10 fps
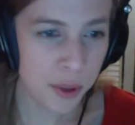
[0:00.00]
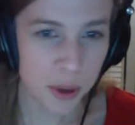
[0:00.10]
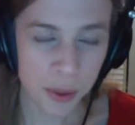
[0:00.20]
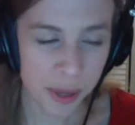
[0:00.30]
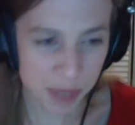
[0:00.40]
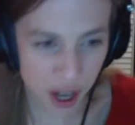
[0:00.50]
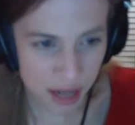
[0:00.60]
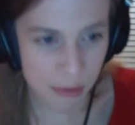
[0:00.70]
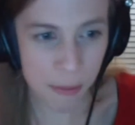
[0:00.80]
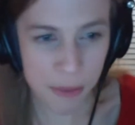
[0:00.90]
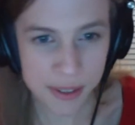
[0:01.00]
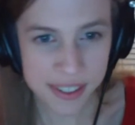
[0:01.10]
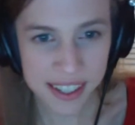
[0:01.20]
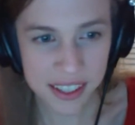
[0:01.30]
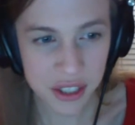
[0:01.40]
you know, when I'm talking about
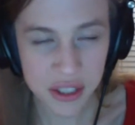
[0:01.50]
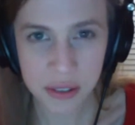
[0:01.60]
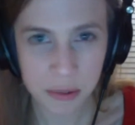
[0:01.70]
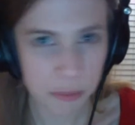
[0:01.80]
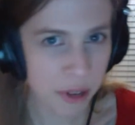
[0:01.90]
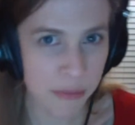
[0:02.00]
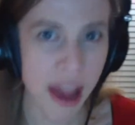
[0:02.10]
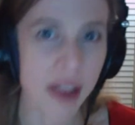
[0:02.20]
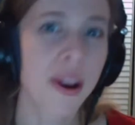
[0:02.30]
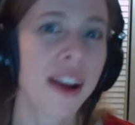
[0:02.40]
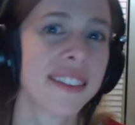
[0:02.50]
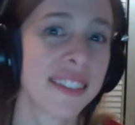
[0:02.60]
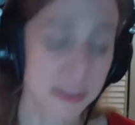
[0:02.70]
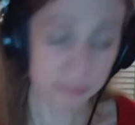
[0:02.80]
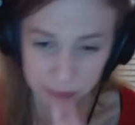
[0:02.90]
music, just a bit of background.